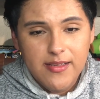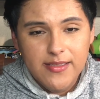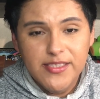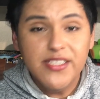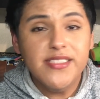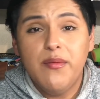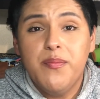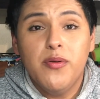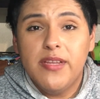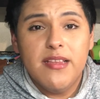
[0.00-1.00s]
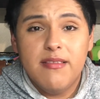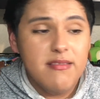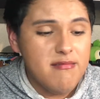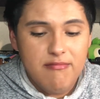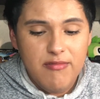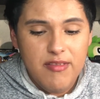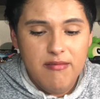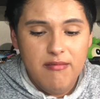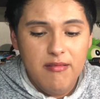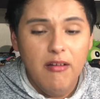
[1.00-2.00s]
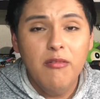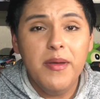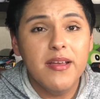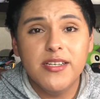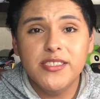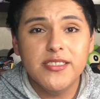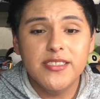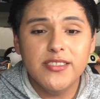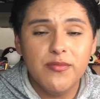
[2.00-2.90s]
Just that we pulled that. Oh my gosh, they're just so